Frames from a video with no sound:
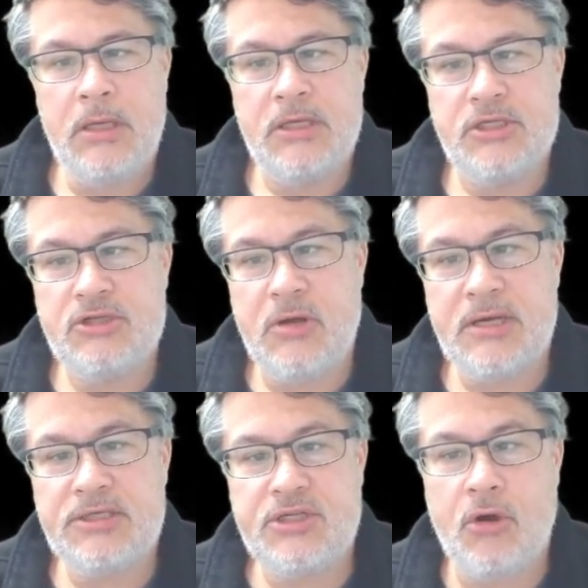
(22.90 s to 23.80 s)

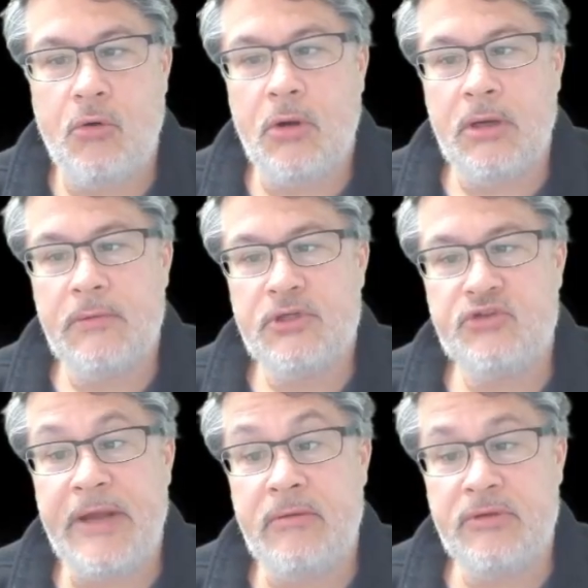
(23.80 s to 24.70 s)
Sauce, core,
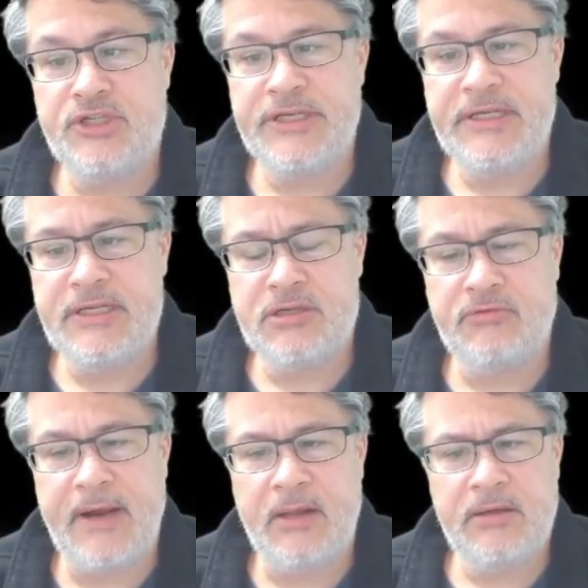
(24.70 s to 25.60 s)
trout, cheese,
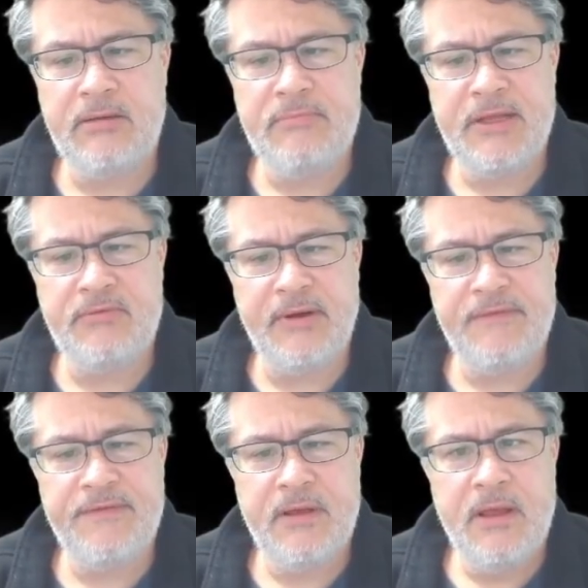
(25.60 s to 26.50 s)
growler,
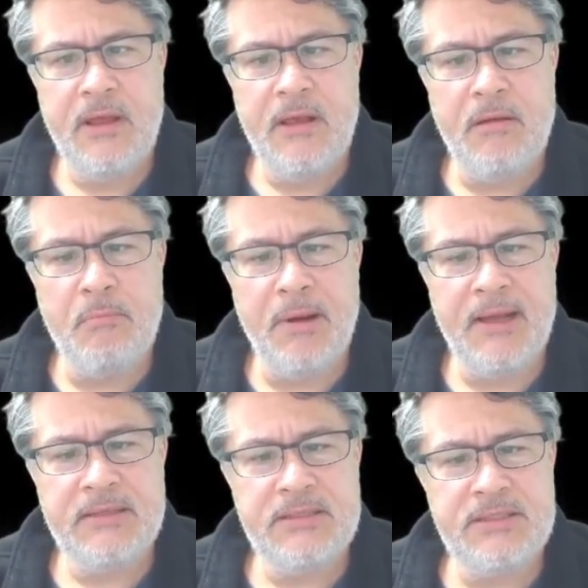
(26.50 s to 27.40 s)
midriff,
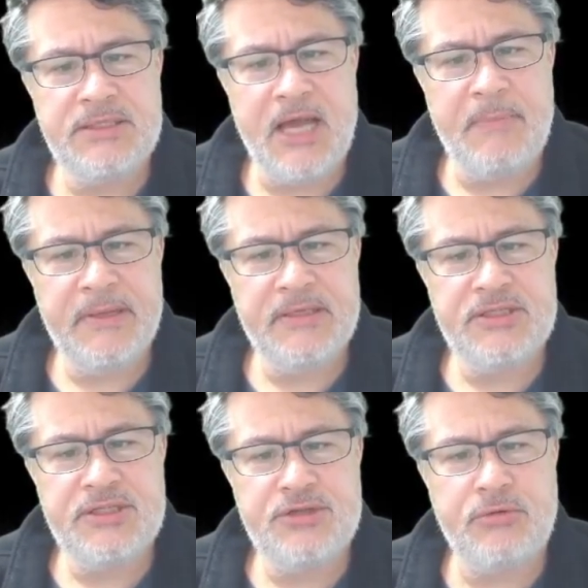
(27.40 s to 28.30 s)
buns,
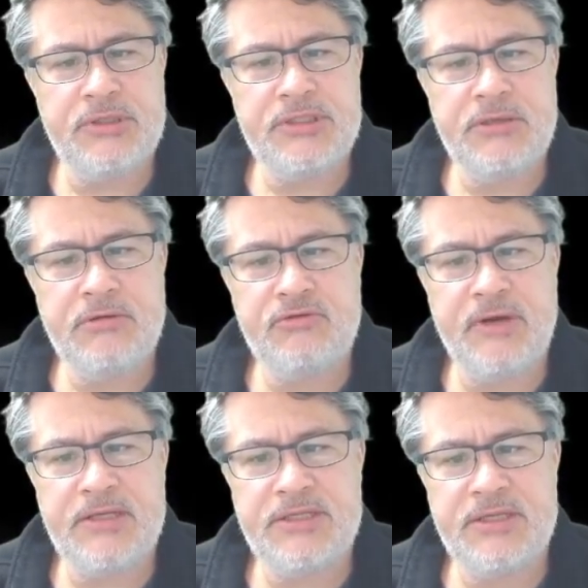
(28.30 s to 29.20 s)
toppings, torso,
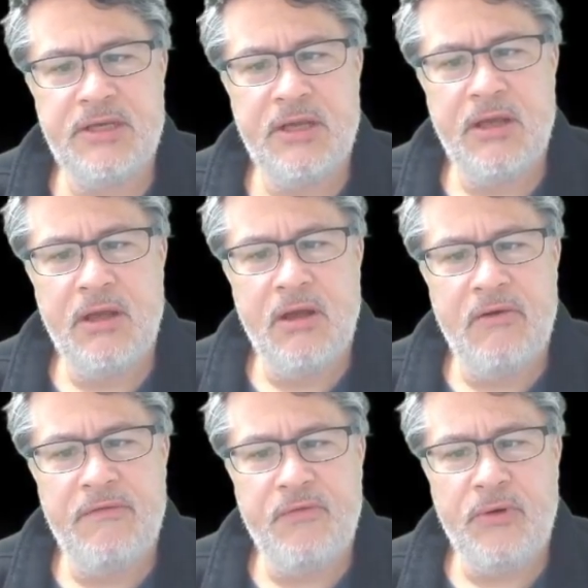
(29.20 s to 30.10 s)
crust,
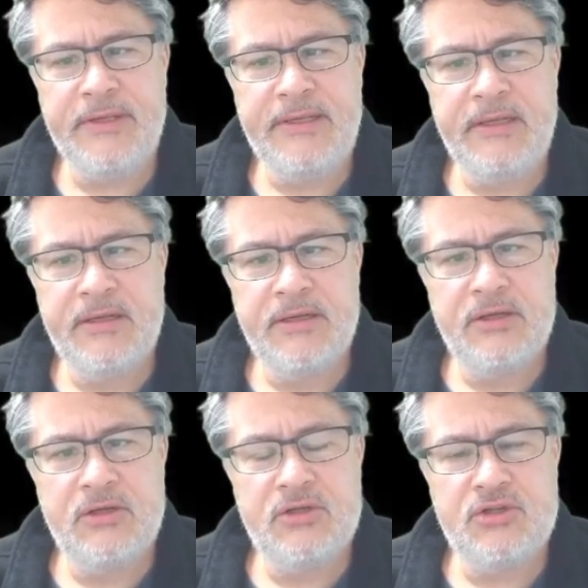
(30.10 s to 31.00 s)
40,
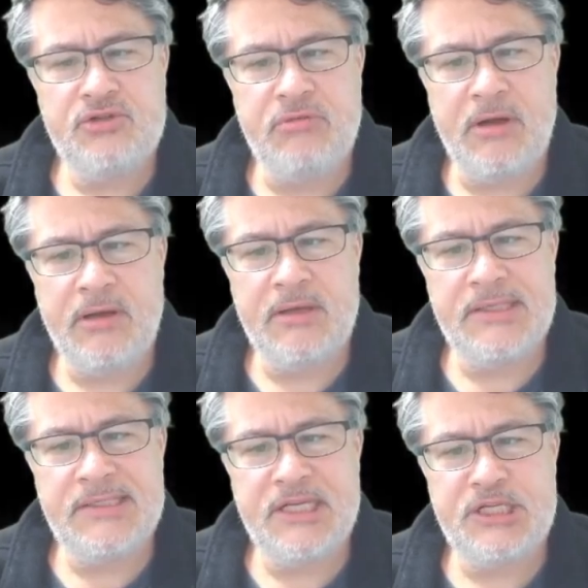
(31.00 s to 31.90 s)
trunk,
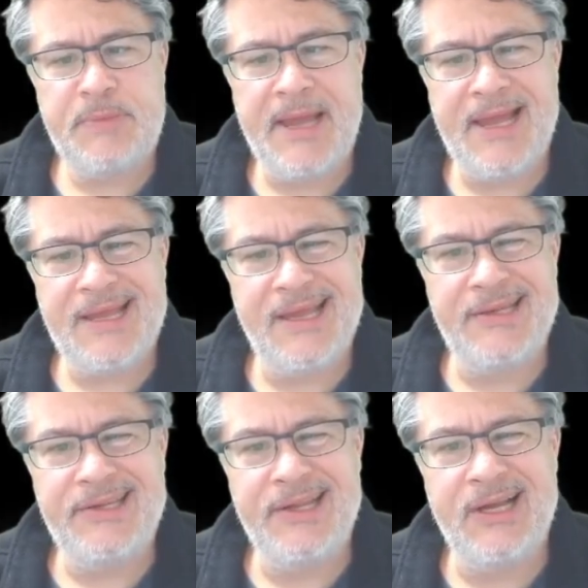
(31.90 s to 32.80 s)
six-pack,
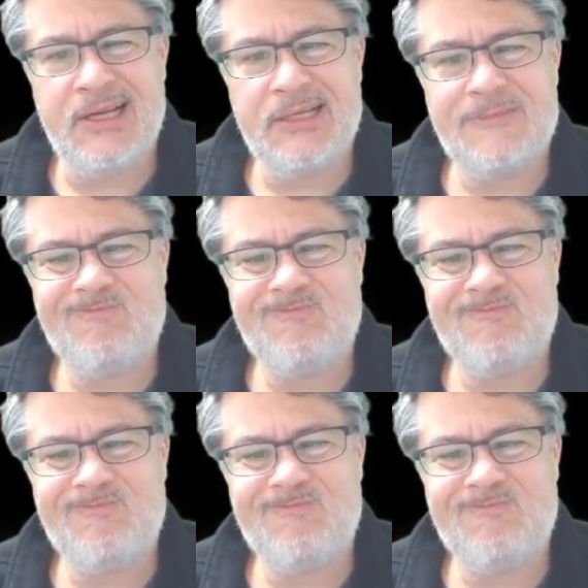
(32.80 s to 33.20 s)
and young.